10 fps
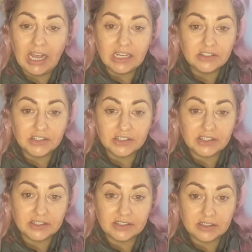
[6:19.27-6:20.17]
it just
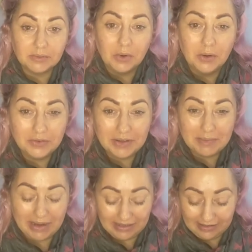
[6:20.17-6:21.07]
says it's a Morphe
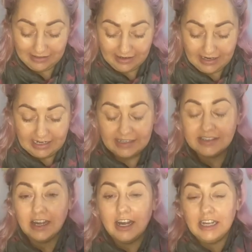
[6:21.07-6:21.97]
palette. It's
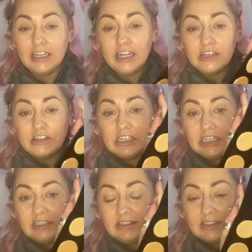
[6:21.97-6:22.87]
a highlighter and
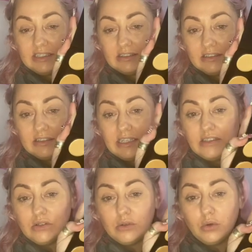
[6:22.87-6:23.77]
conceal. So
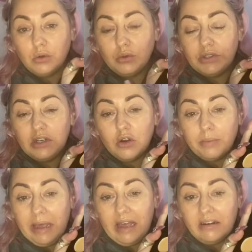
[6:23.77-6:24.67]
they're not
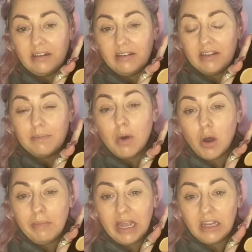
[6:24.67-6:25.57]
powders, they're
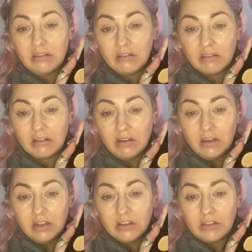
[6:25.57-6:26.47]
pomades.
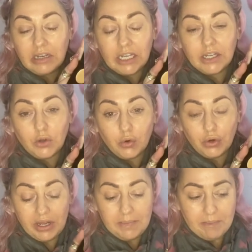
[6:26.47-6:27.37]
So they're like a
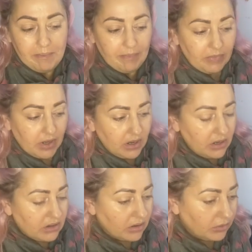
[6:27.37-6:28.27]
cream.
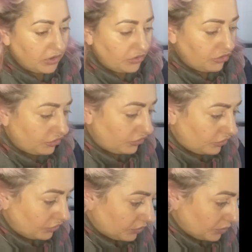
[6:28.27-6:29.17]
So I'm going to
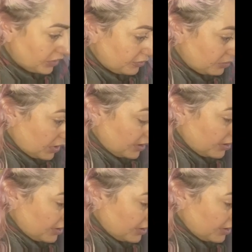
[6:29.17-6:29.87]
choose one of my